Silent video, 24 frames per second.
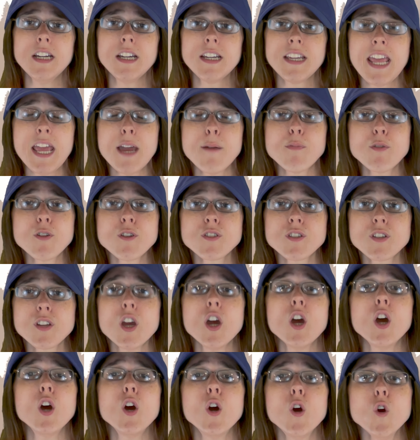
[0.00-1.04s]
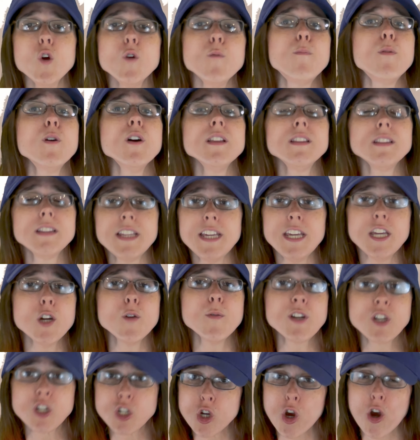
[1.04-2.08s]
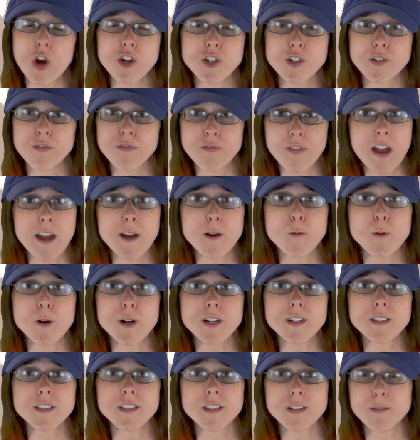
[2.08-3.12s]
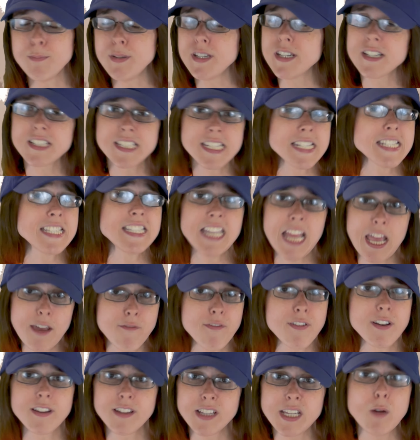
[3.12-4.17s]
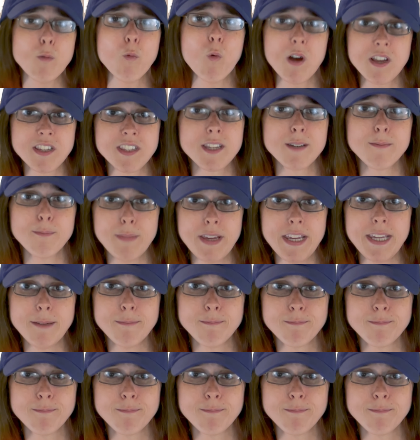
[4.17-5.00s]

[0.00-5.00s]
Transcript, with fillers: Campers, who put Leo in charge of fireworks? Because it definitely wasn't me.